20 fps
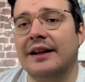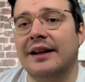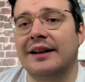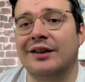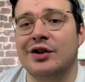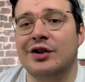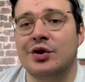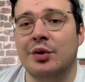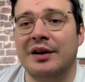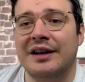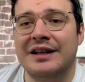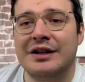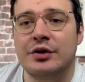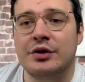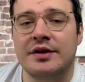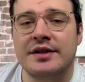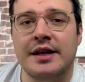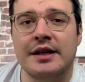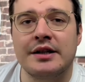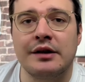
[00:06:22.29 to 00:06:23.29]
the short interest
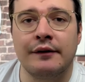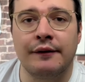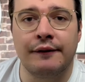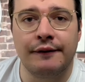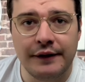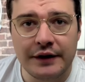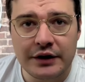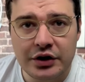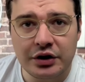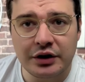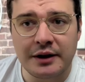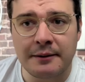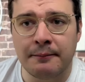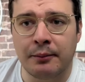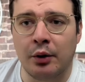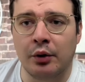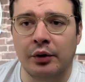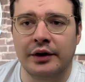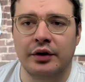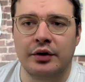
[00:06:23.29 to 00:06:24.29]
has officially
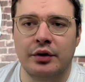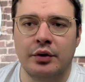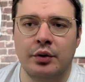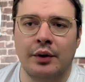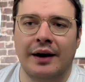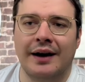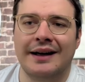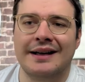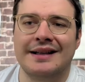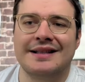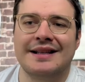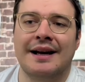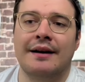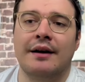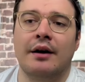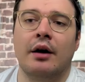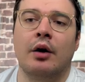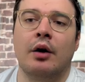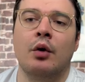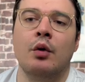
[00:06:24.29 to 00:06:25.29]
broken to new heights at
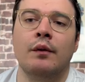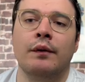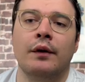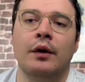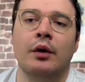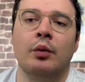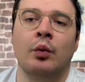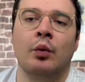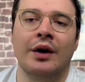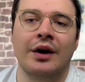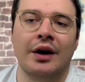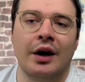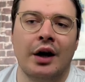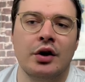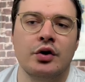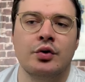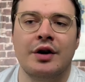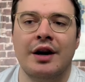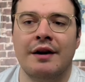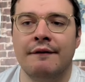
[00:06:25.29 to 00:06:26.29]
over
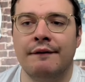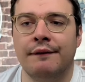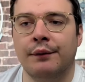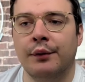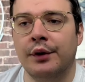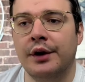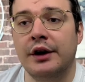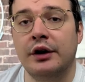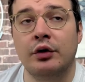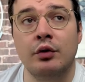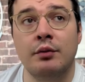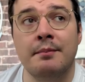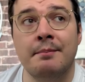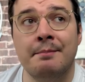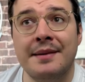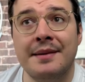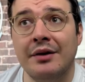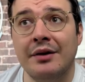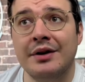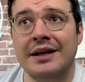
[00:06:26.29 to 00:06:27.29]
142
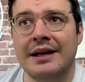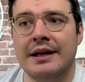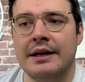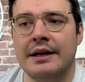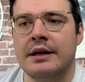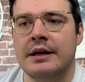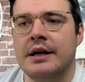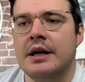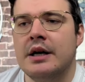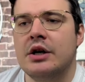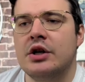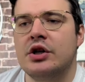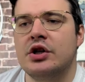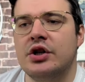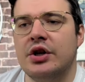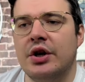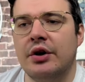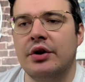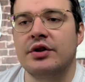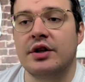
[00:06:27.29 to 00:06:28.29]
million
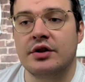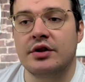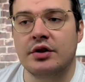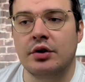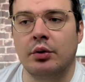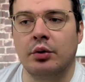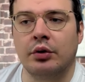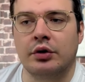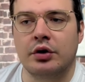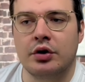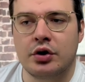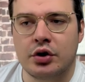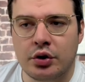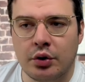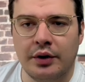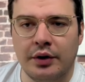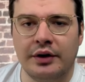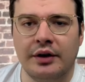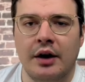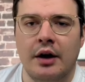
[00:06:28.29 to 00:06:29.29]
shares sold
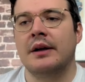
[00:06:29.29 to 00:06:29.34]
short,